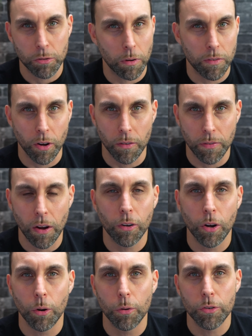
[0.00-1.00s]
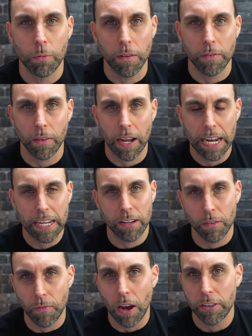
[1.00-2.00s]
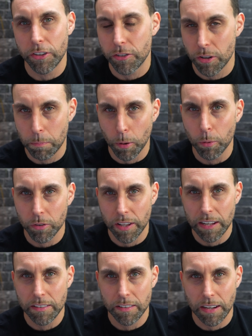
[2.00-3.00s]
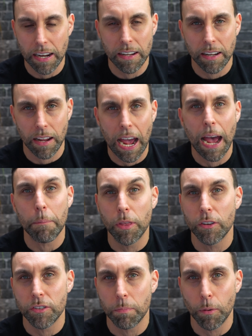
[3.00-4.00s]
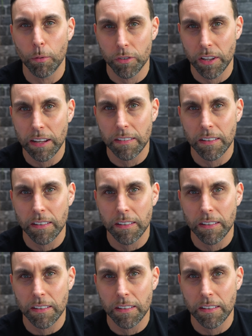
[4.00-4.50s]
with your phone calls, with any device that supports this, any app that supports this.